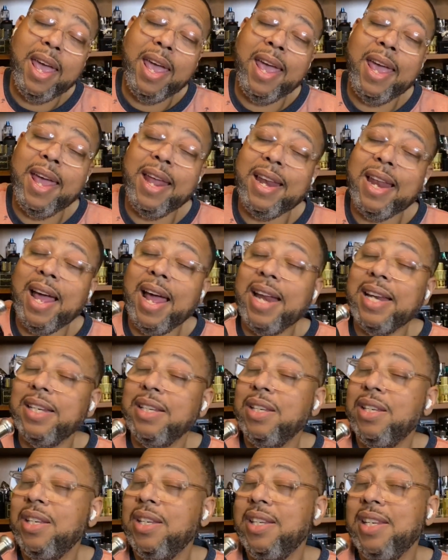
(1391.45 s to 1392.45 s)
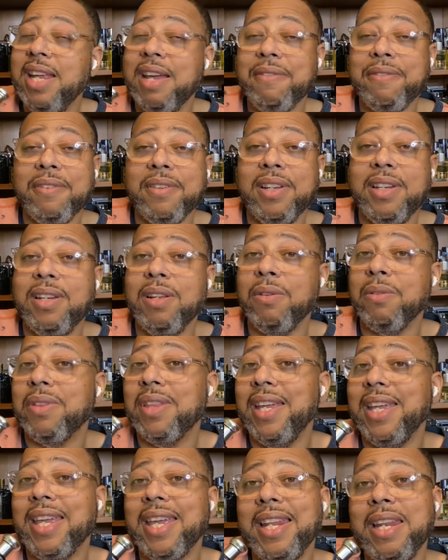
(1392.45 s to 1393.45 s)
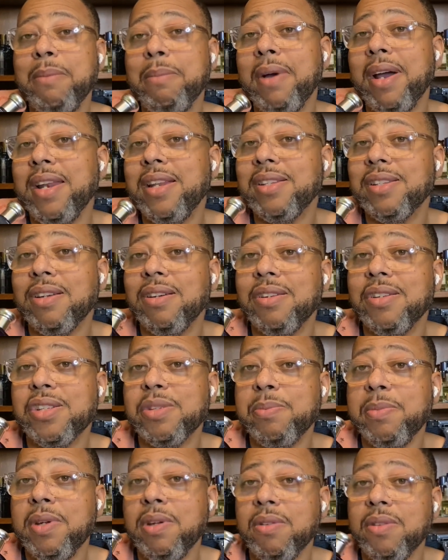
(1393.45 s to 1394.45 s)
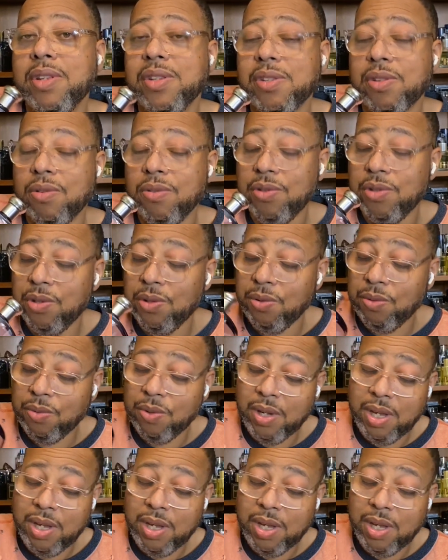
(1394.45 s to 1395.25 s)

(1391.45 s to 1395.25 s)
And I definitely don't think anybody's gonna smell this on you